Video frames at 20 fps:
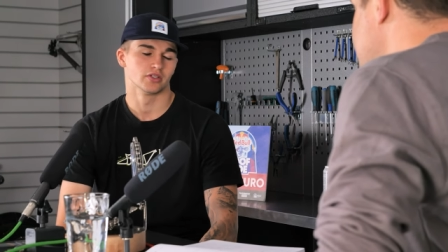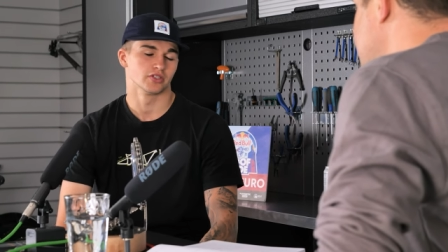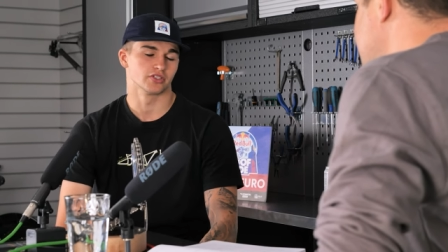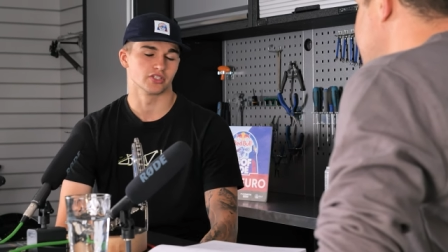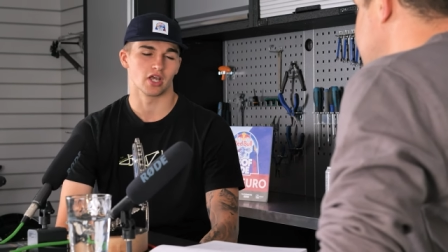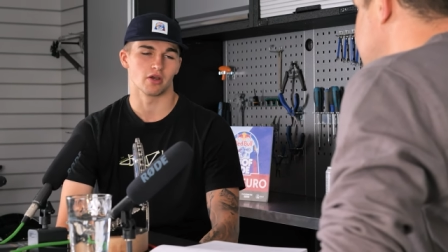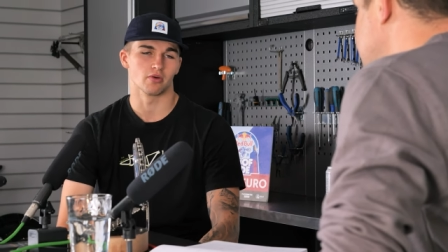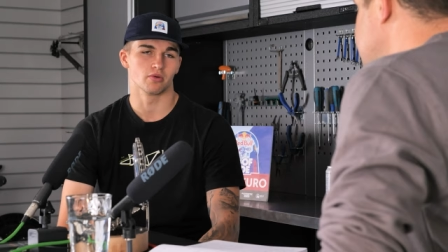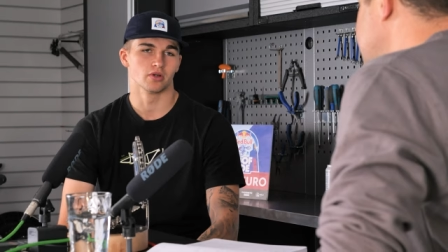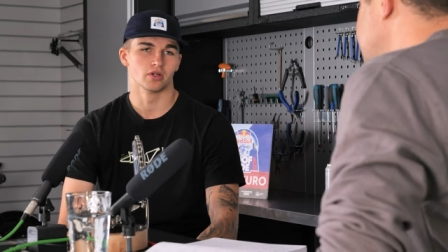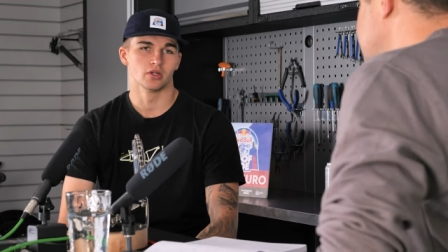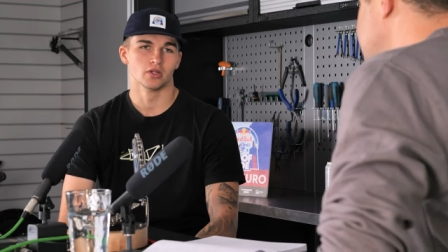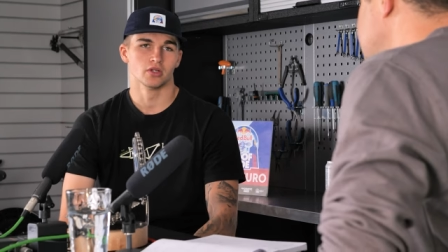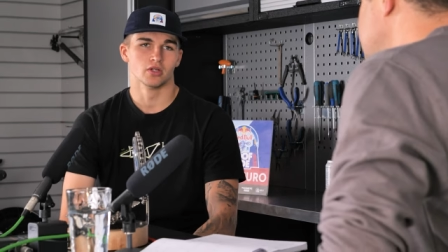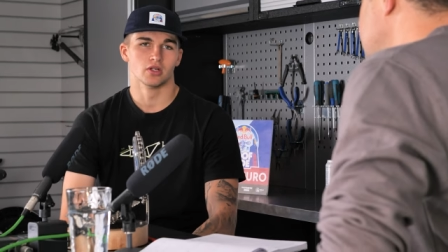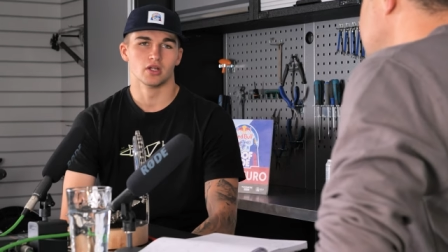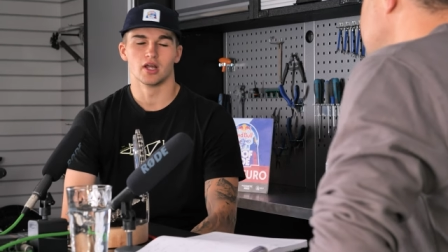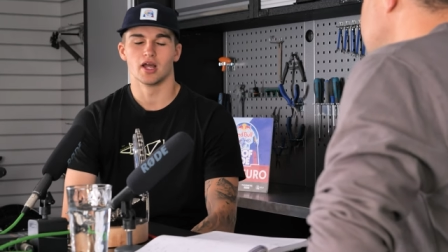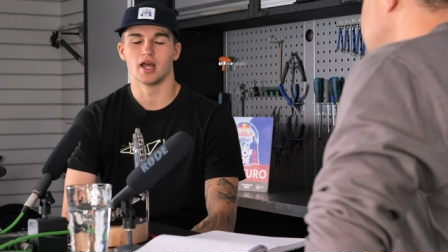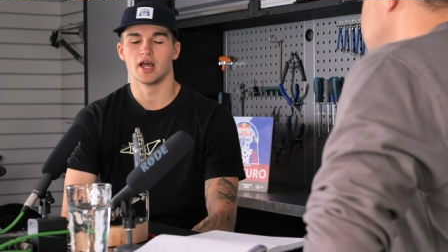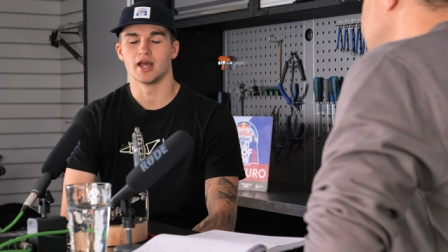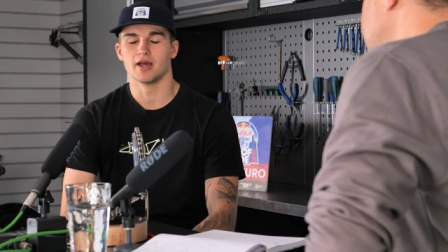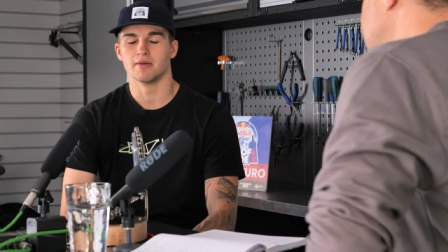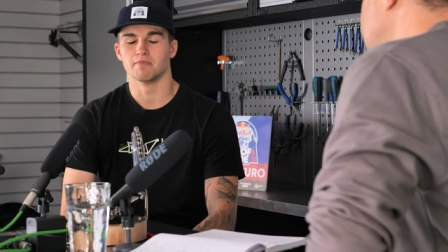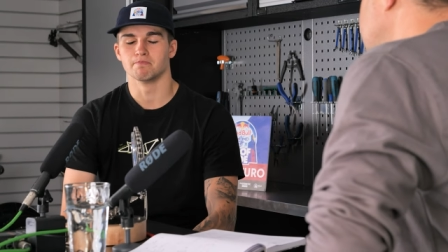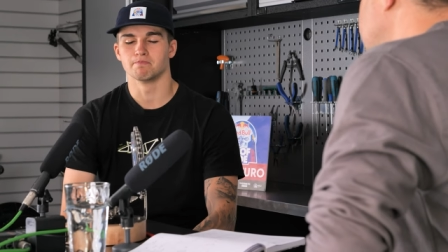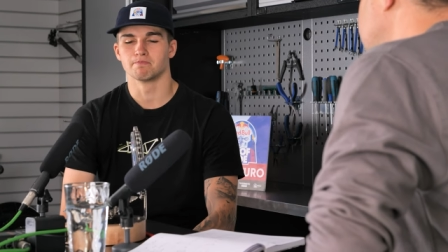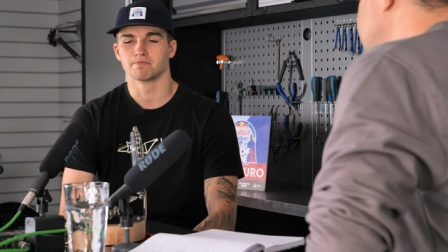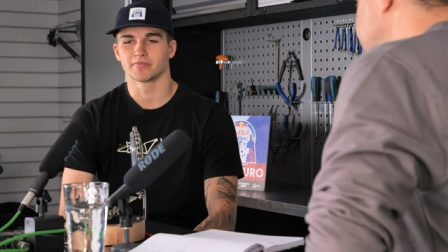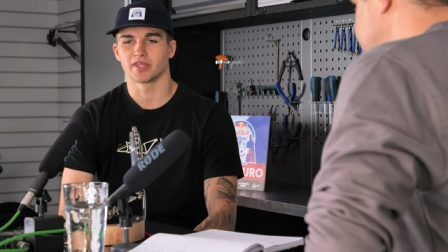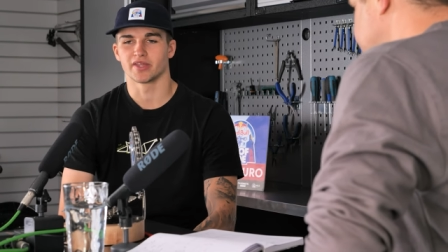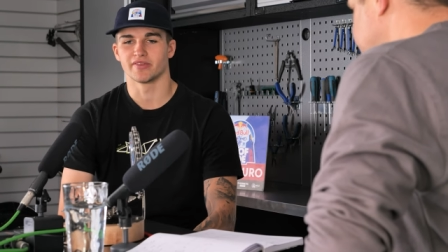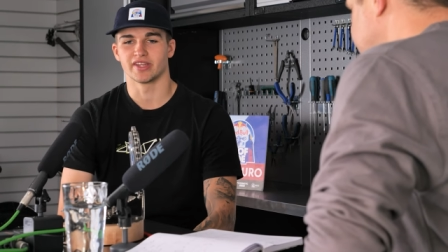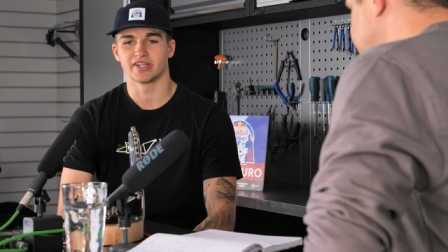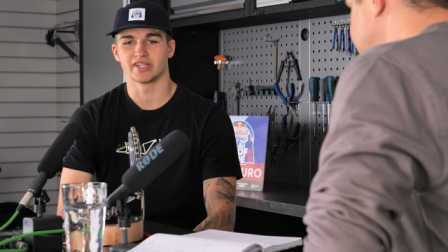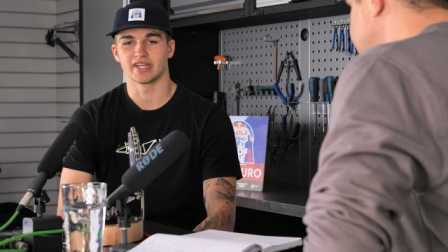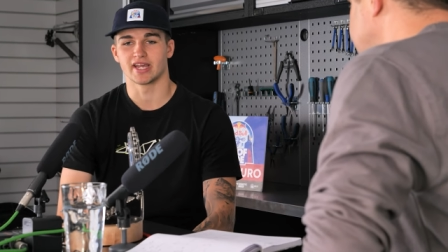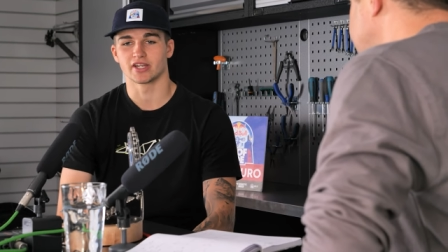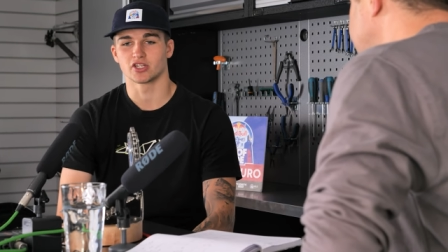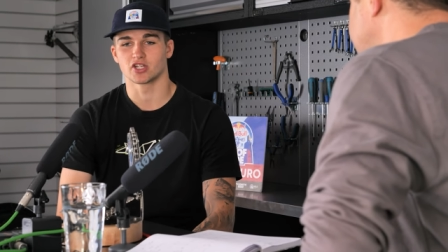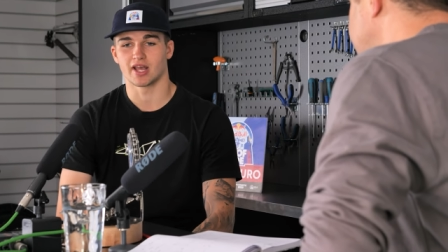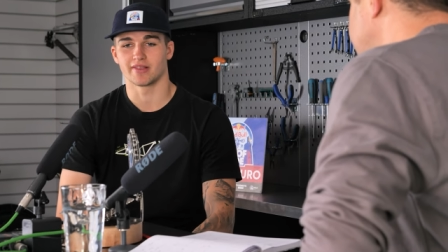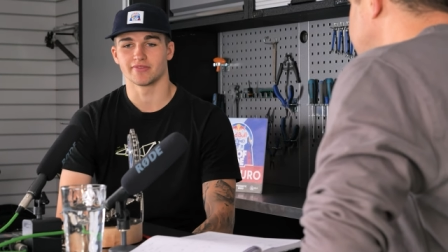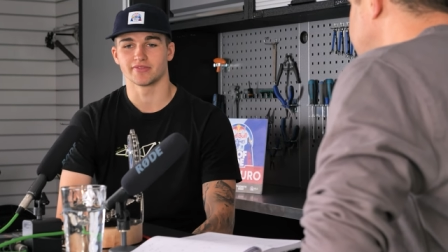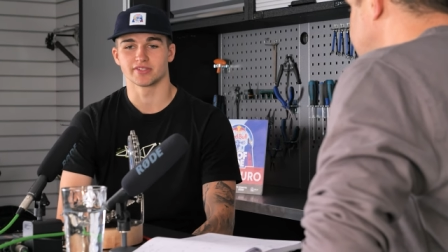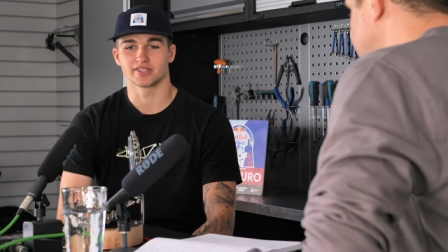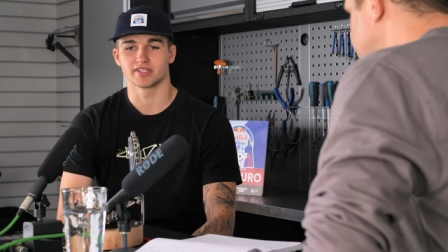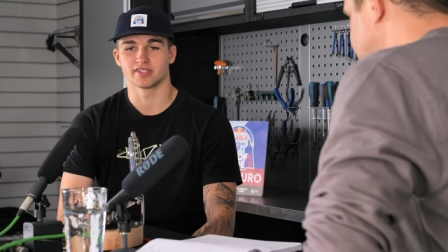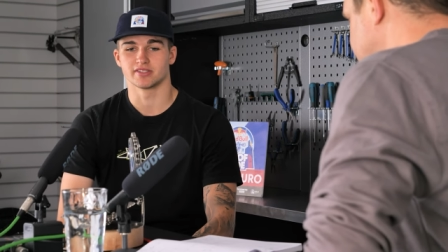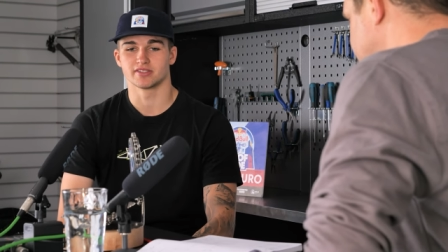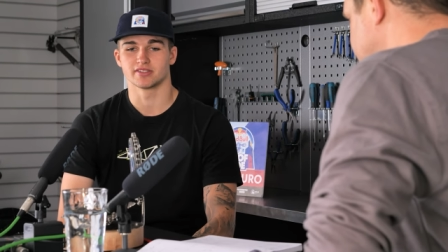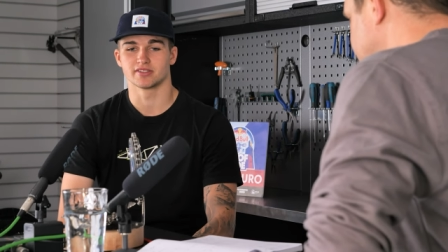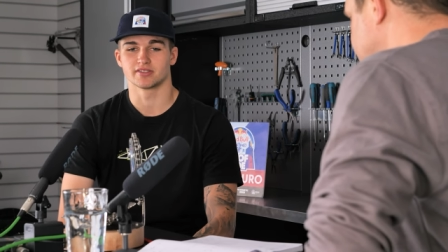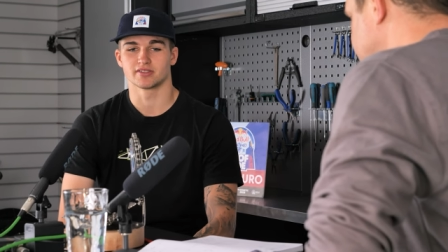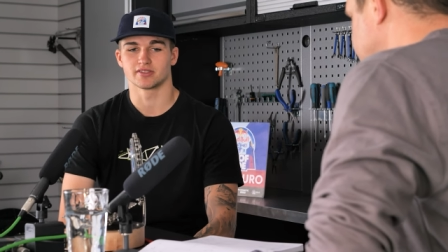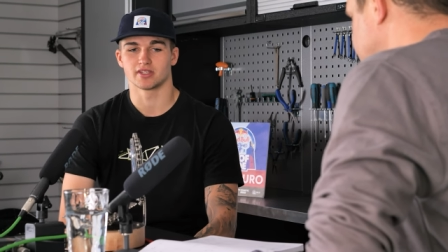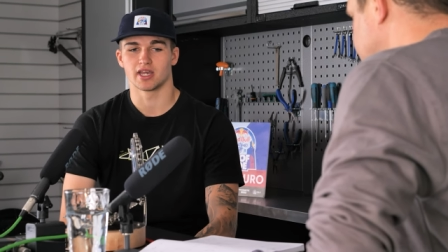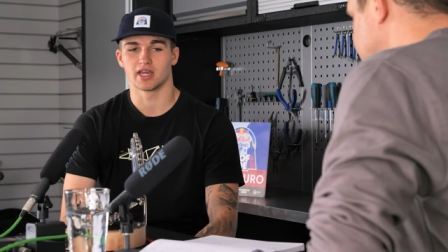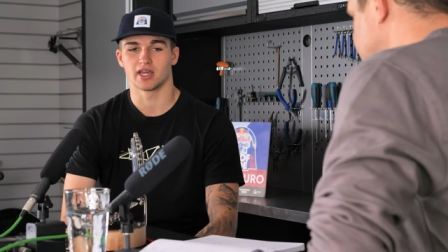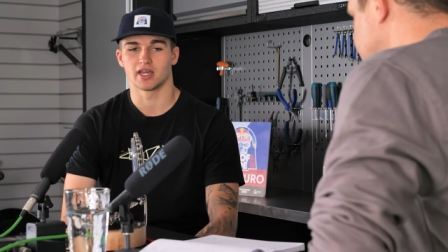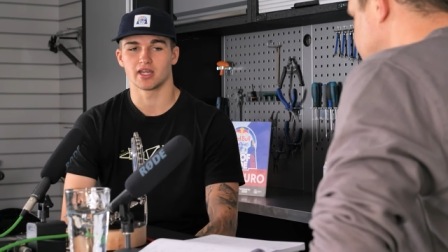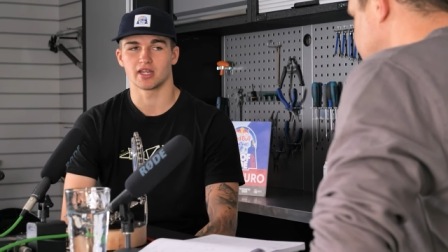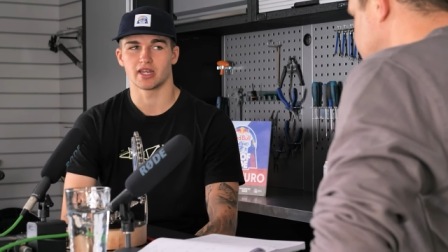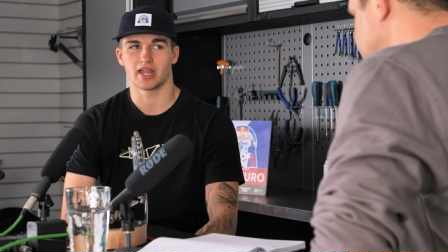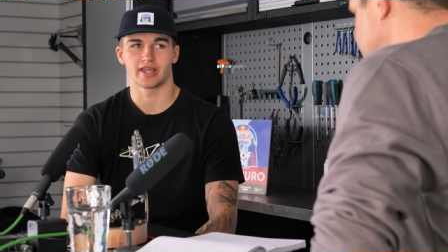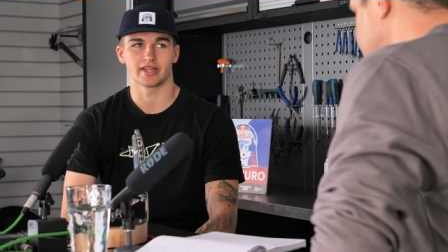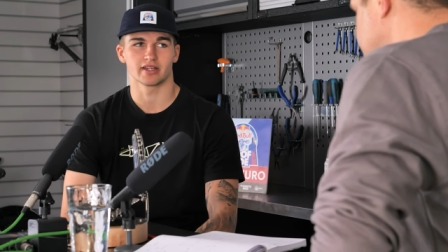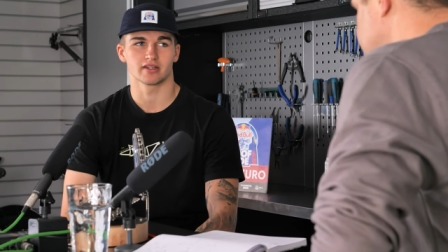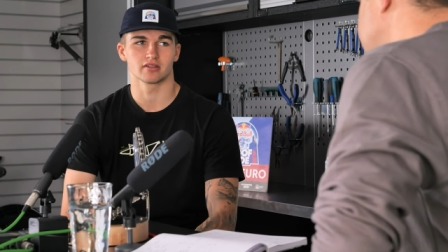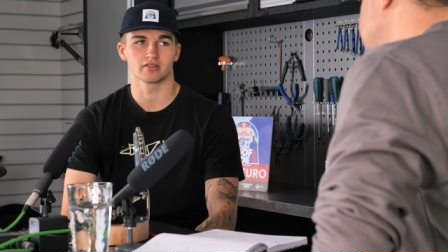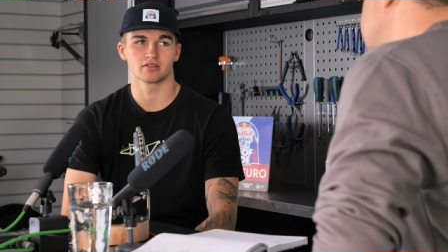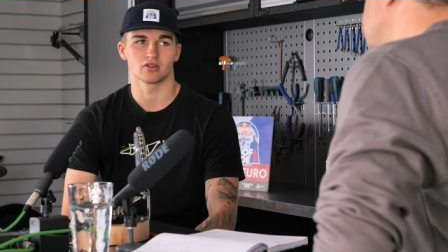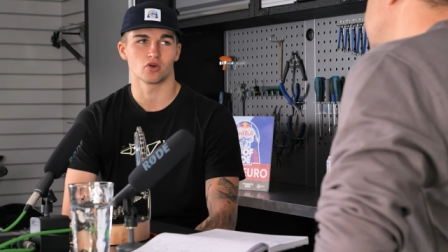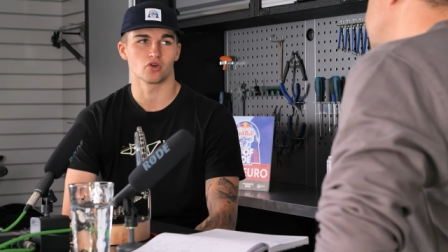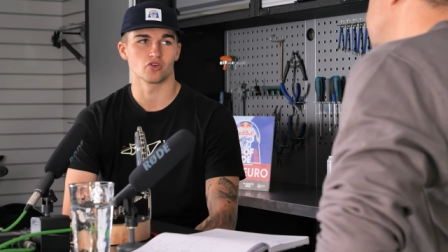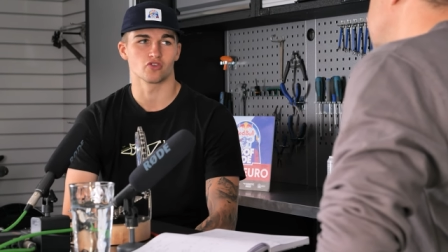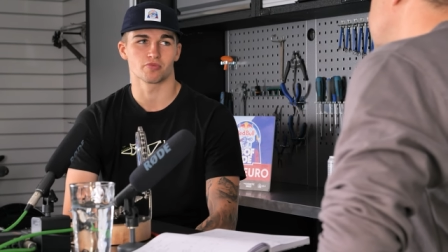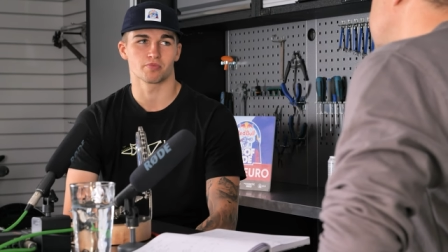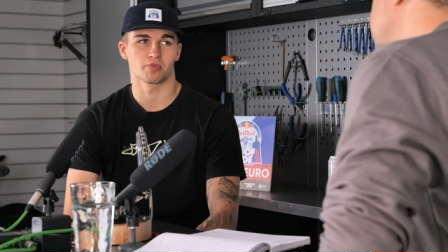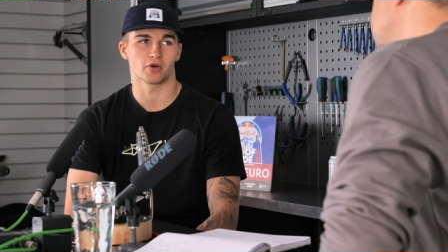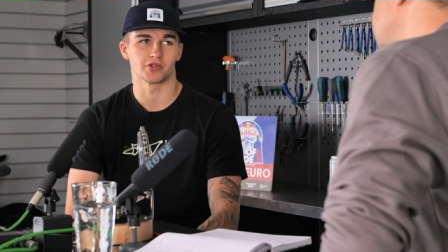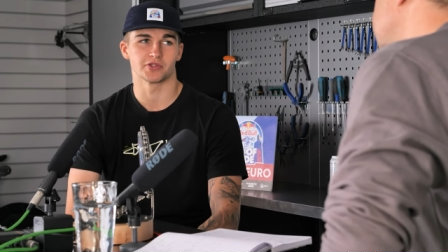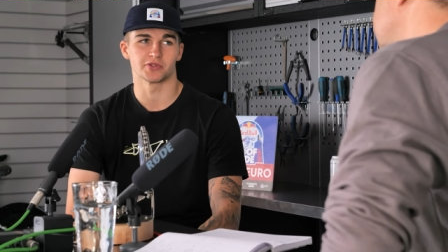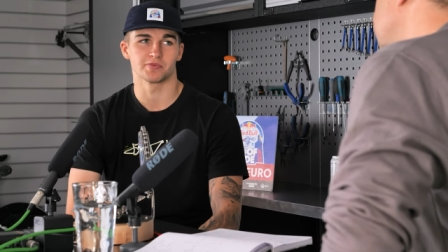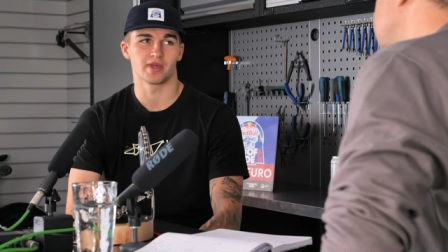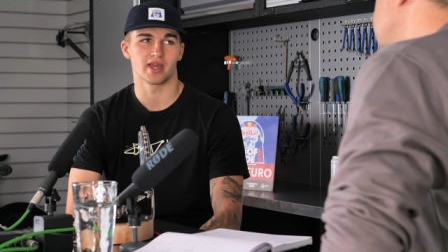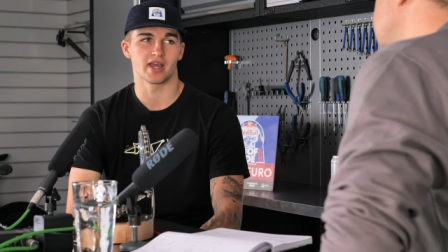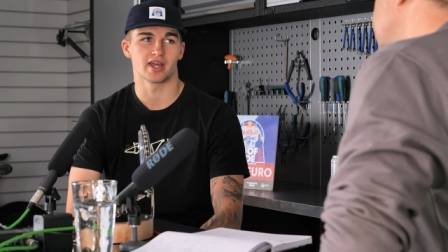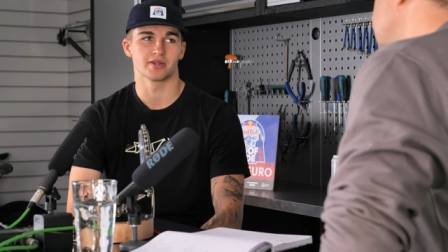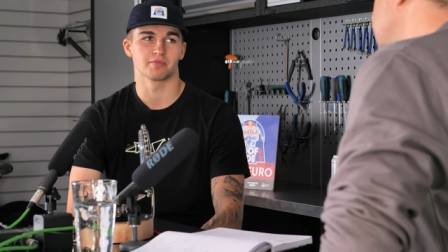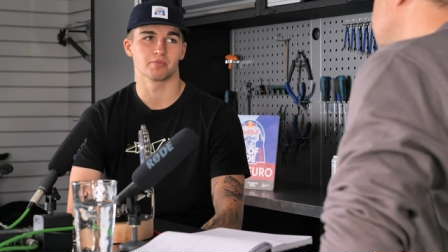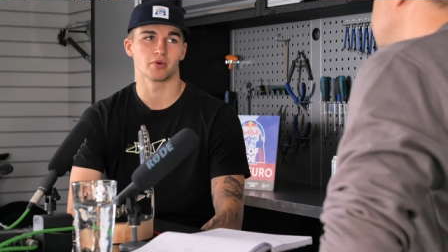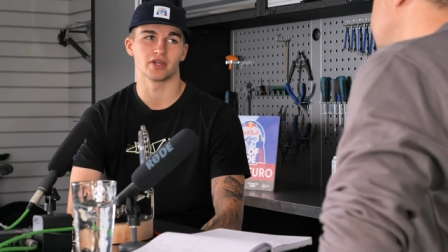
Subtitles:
Chance is like 100 points behind,